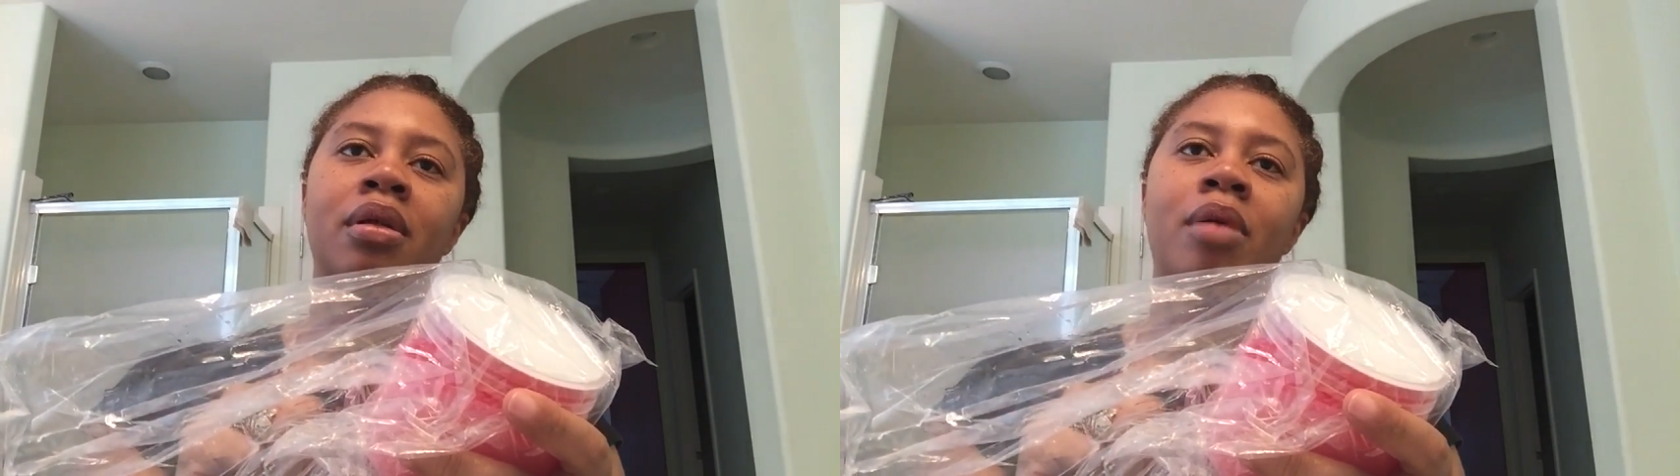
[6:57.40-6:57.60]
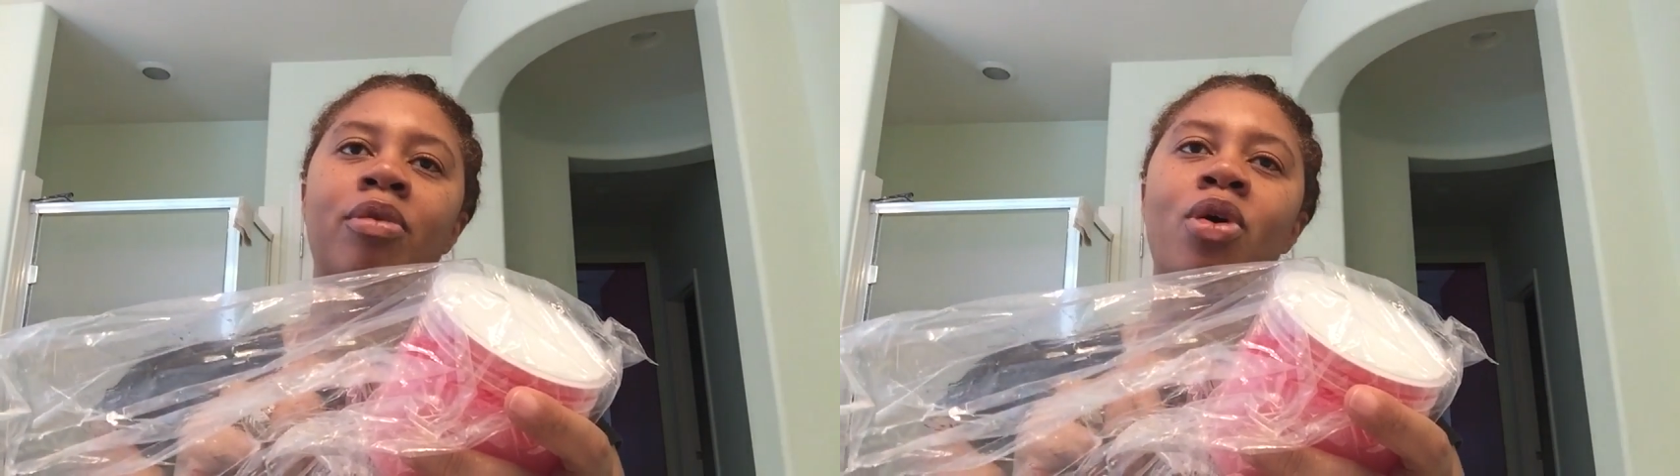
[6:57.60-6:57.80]

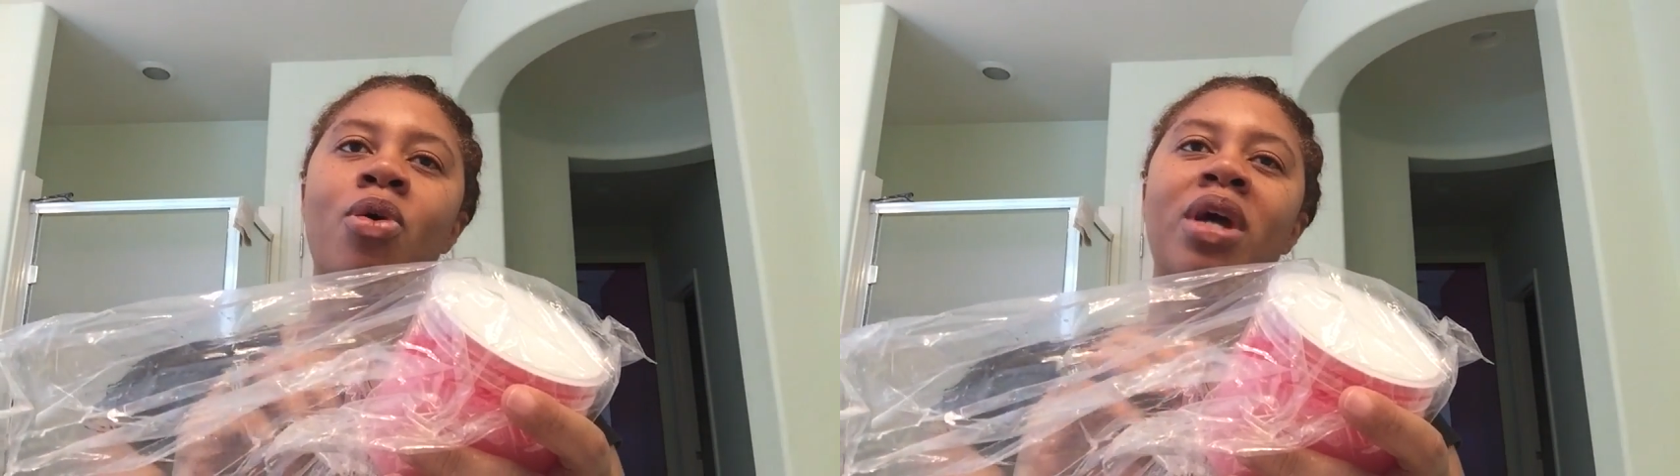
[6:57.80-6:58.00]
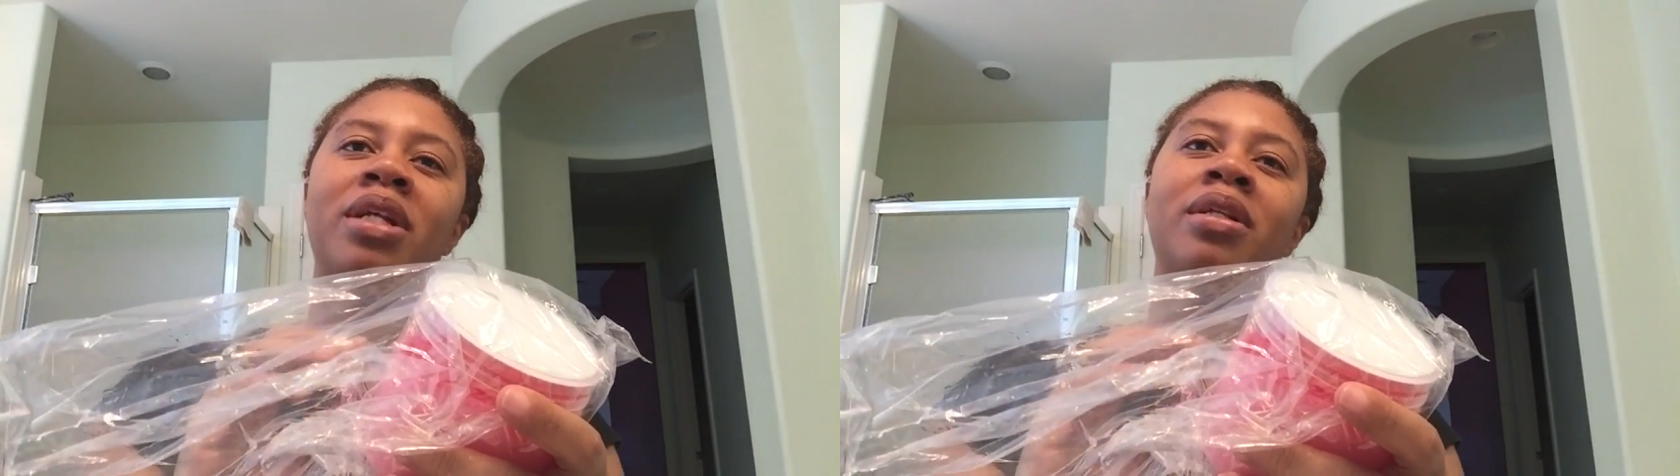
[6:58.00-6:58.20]
I'm
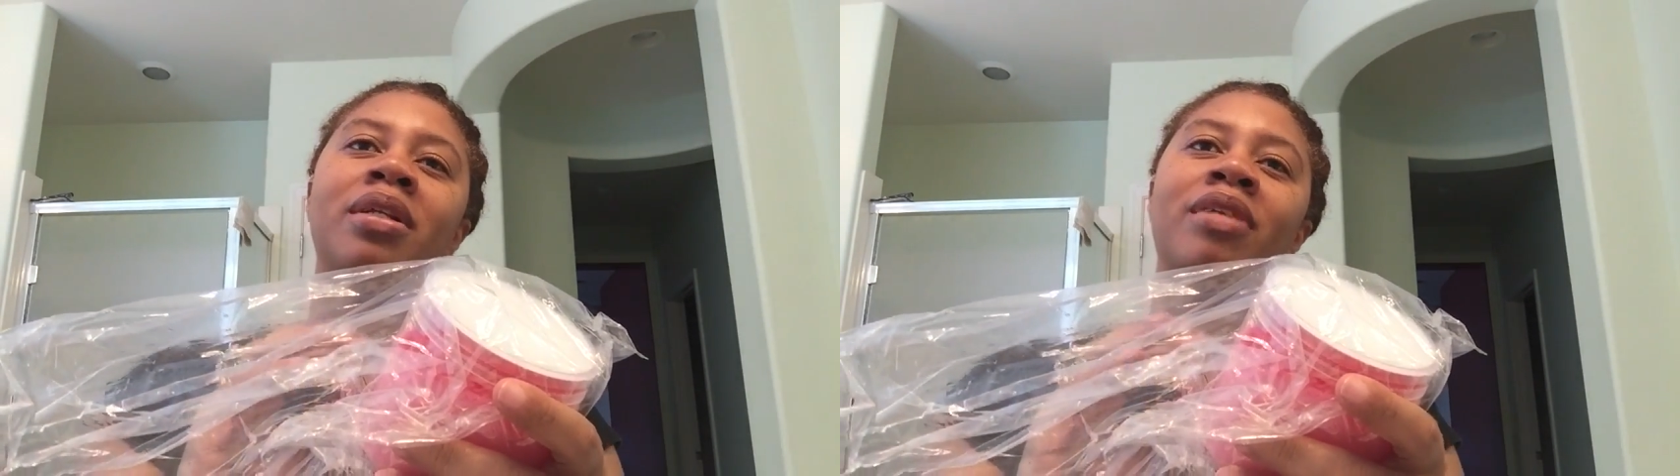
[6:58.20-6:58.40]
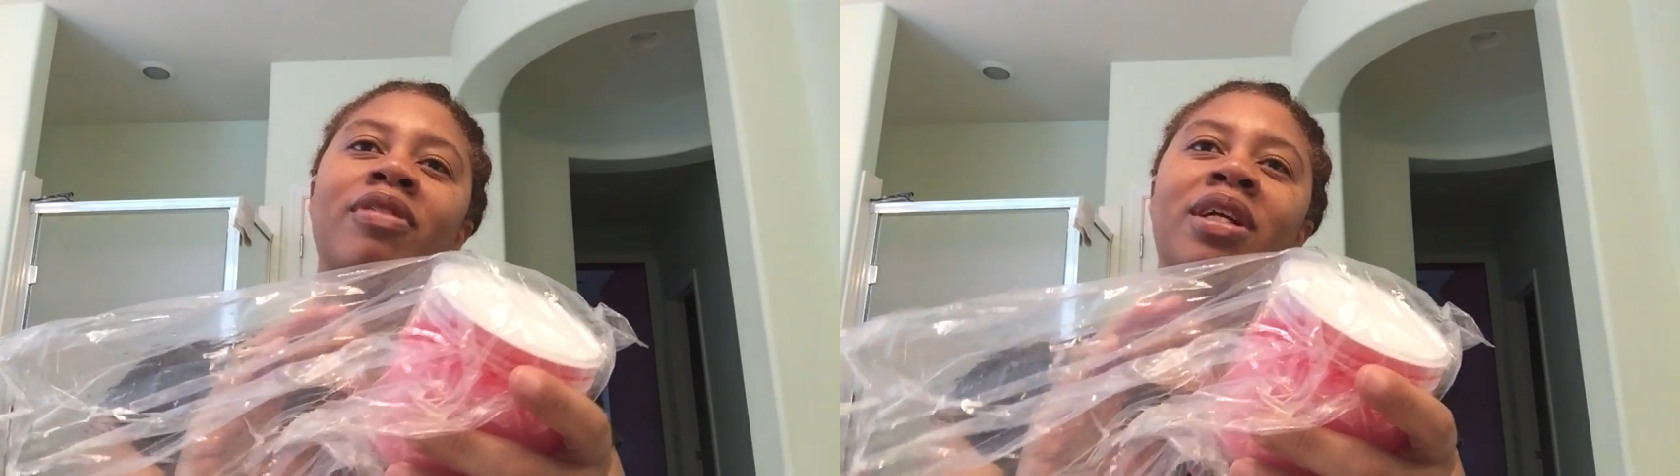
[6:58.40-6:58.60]
recording
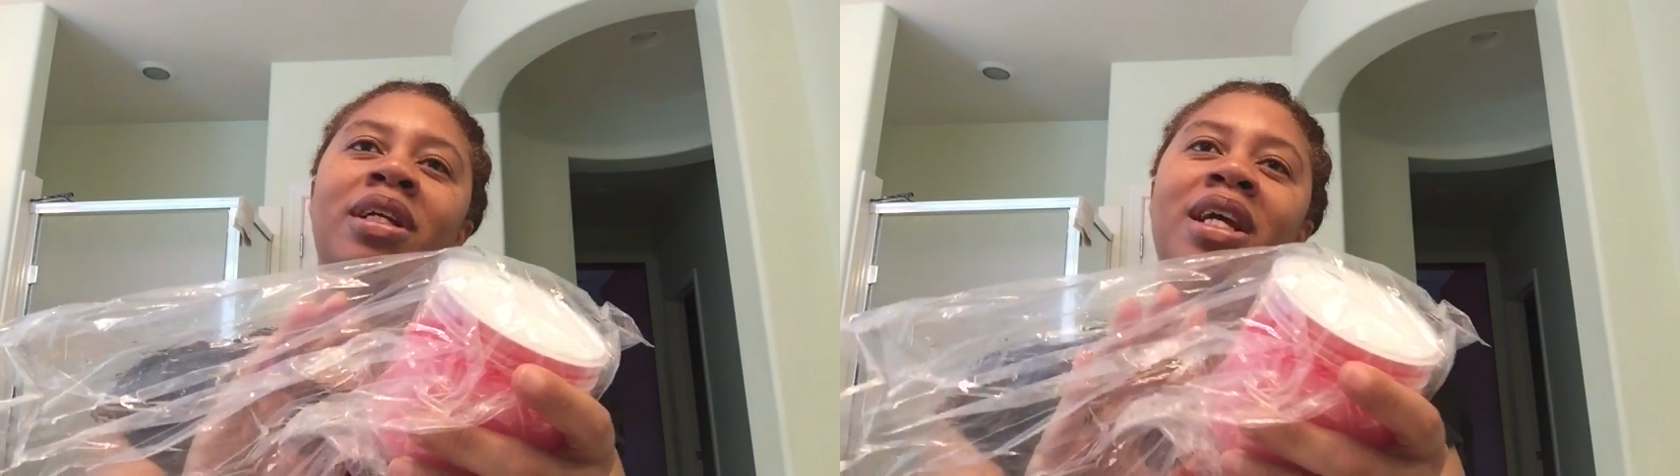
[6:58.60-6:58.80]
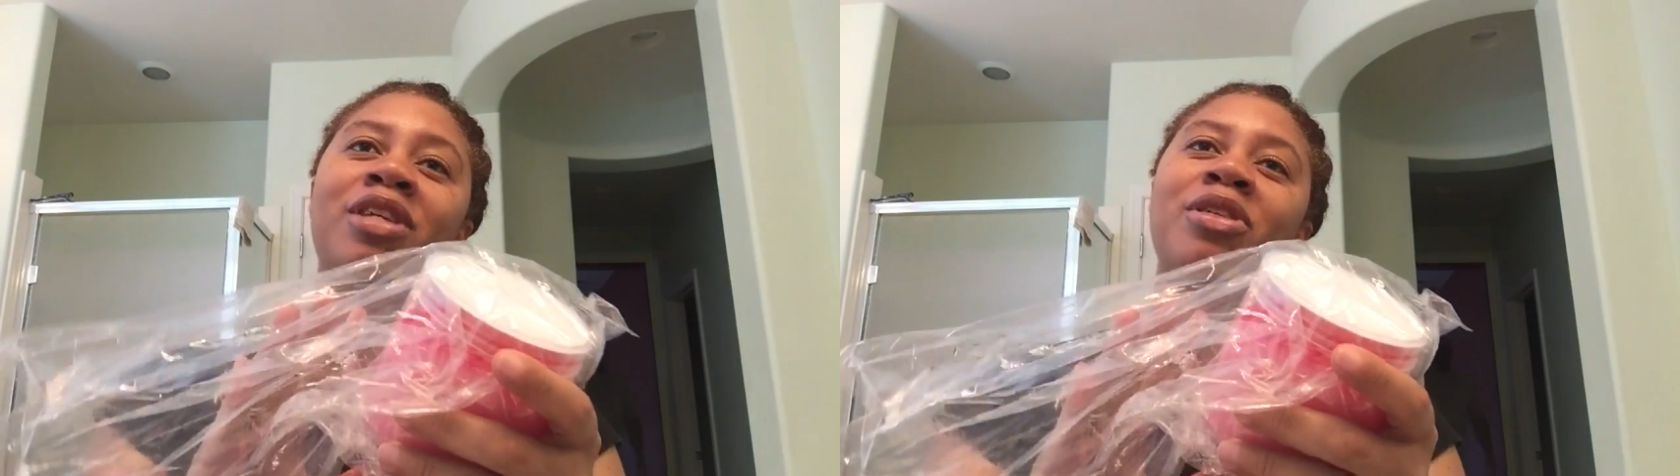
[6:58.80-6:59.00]
if,
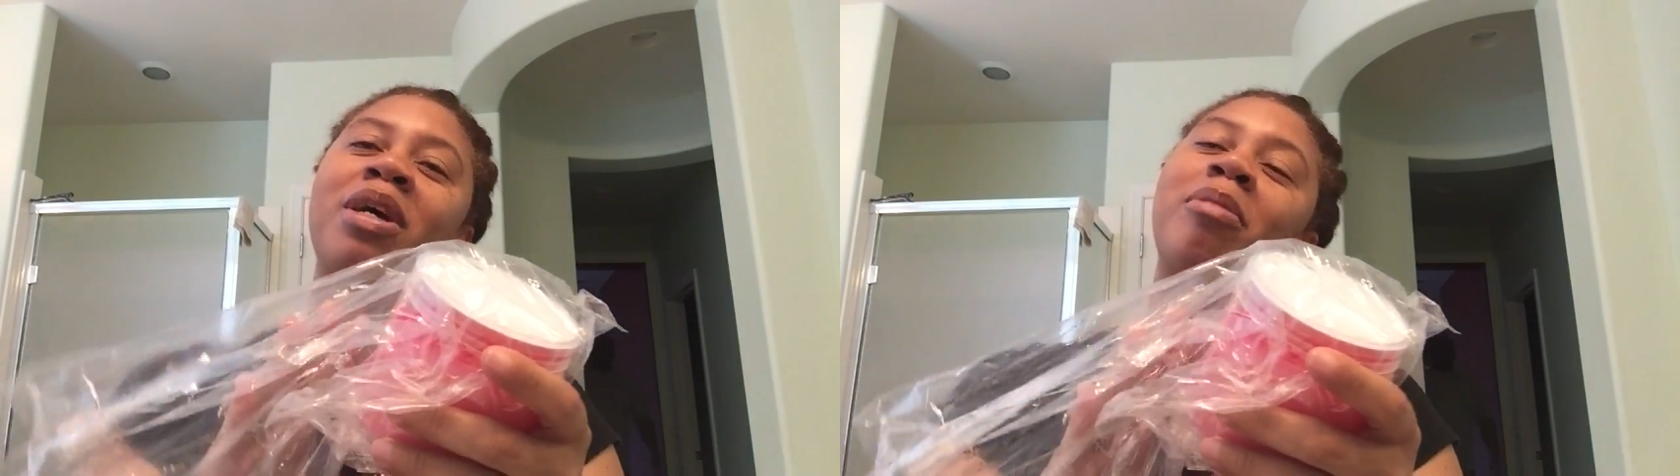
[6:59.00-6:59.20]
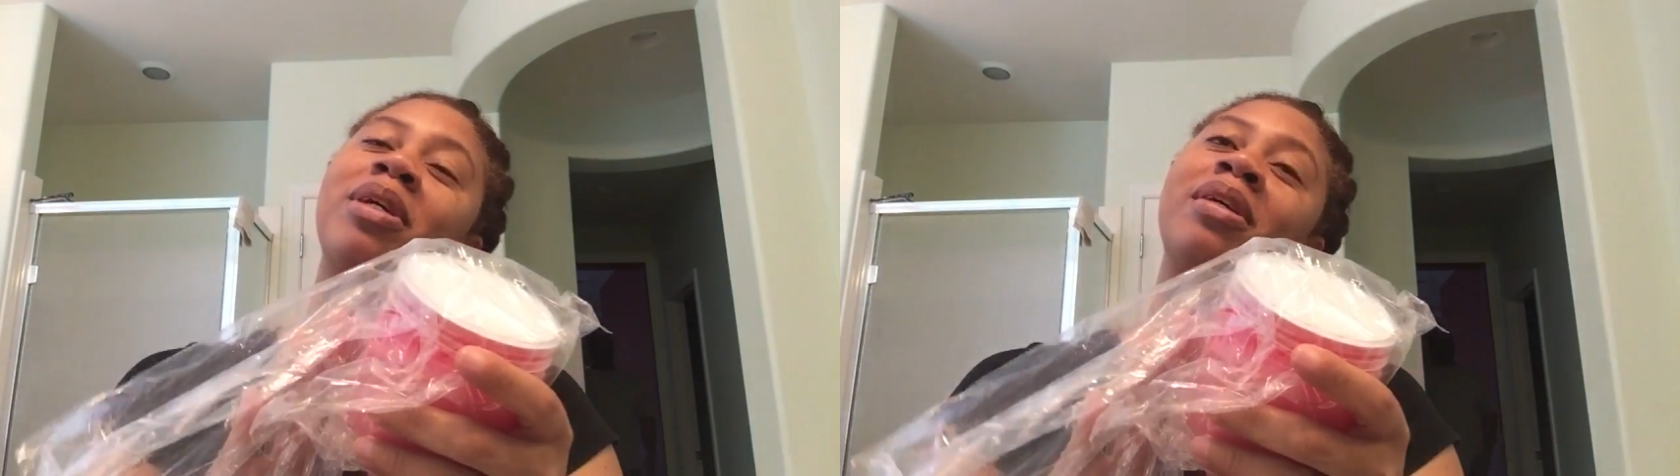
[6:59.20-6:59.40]
in case you
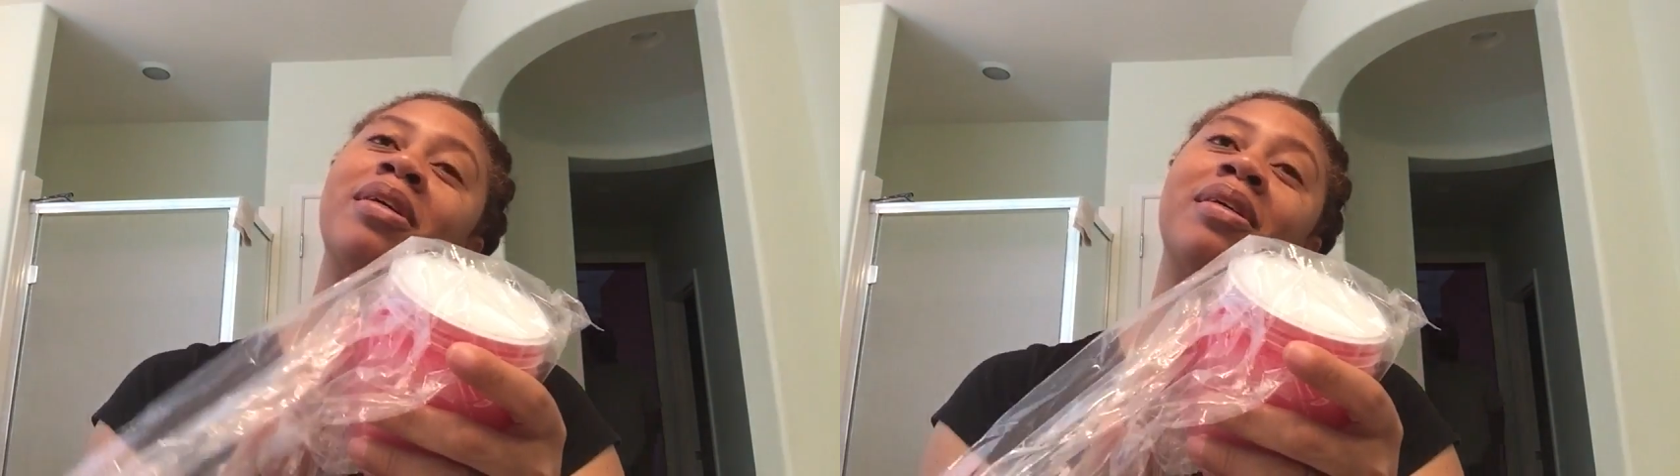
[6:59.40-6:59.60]
come in.